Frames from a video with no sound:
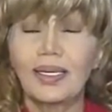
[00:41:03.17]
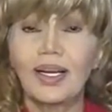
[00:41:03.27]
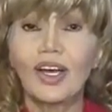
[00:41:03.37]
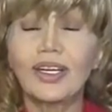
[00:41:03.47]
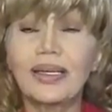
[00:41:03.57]

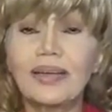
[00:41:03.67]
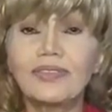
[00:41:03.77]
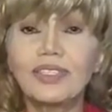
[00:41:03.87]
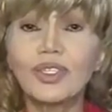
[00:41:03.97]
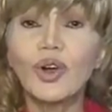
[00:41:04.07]
on a
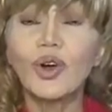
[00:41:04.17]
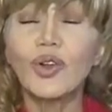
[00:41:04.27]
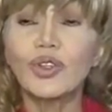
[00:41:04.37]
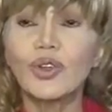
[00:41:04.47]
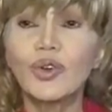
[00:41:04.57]
level
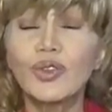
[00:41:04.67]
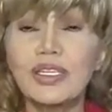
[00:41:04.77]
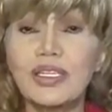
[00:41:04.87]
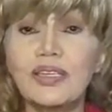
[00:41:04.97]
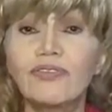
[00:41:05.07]
called
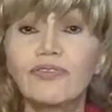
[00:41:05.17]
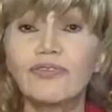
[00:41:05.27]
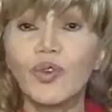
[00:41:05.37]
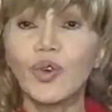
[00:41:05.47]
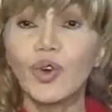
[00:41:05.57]

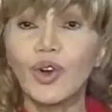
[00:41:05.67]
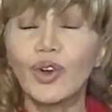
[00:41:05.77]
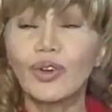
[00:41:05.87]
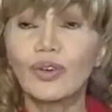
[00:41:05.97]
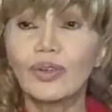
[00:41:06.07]
OT4
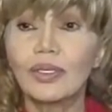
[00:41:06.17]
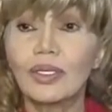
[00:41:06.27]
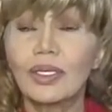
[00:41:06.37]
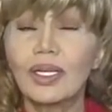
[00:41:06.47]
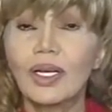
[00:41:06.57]

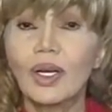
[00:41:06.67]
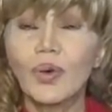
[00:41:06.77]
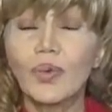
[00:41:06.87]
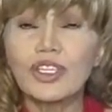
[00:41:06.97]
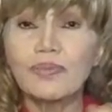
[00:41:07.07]

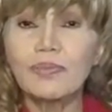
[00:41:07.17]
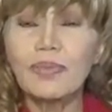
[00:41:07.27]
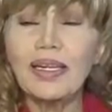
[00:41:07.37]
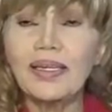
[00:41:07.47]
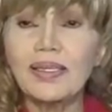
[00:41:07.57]
which
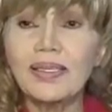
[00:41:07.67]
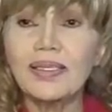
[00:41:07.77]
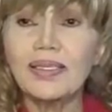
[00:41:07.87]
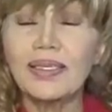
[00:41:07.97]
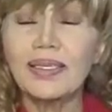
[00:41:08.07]

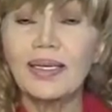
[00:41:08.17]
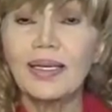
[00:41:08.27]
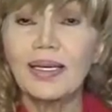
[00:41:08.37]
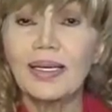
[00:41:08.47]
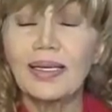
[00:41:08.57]
means
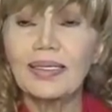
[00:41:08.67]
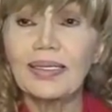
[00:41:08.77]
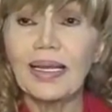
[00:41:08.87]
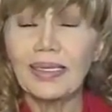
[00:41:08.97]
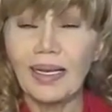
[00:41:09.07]

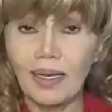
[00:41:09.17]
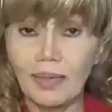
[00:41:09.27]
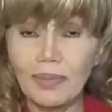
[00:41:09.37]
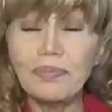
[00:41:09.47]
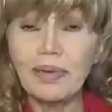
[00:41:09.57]
that
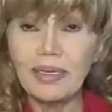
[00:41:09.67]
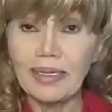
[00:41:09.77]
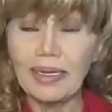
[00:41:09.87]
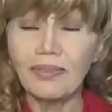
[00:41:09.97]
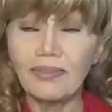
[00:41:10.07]
Hubbard
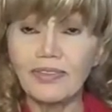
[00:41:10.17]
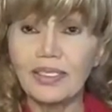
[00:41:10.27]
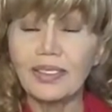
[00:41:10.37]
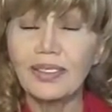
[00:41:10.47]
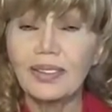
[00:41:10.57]
believed
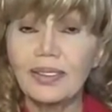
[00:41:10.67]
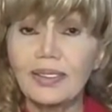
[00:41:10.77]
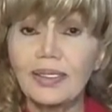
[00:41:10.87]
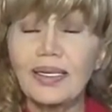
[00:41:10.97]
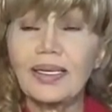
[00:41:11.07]

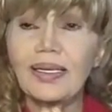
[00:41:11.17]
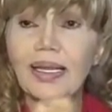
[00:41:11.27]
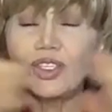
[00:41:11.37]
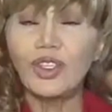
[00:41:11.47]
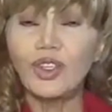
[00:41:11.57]

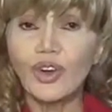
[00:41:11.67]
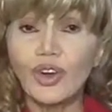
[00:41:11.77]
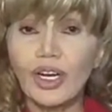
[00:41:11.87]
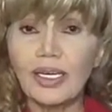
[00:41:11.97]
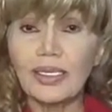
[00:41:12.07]
that
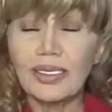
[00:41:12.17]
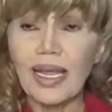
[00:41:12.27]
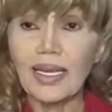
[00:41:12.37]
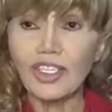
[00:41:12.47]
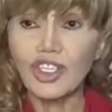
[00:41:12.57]
your
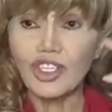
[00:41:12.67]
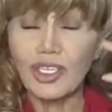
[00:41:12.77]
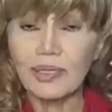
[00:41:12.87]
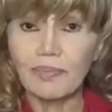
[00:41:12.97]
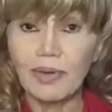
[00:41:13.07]
attached
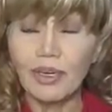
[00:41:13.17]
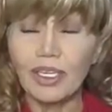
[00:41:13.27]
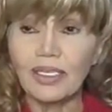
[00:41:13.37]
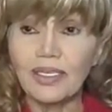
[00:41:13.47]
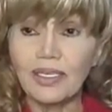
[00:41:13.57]

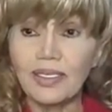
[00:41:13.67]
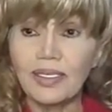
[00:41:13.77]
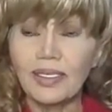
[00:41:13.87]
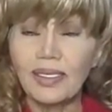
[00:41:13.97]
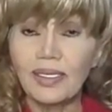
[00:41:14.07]
spirits
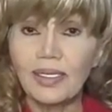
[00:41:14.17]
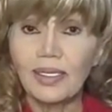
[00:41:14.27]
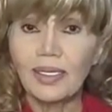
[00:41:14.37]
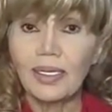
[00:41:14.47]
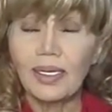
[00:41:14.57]

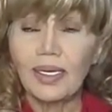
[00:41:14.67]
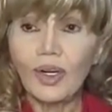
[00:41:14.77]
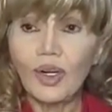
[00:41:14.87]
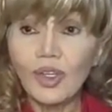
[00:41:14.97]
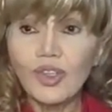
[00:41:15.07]

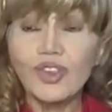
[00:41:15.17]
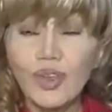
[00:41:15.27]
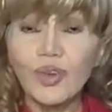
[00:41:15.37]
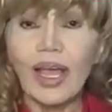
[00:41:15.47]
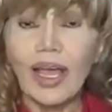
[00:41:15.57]

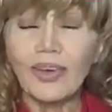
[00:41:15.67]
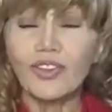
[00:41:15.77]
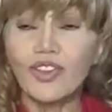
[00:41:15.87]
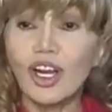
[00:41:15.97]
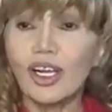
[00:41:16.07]
also had
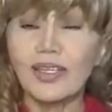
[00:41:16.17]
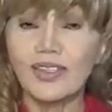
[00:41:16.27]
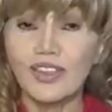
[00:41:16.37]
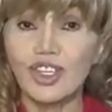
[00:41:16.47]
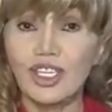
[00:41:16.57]
drug
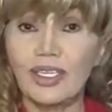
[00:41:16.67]
history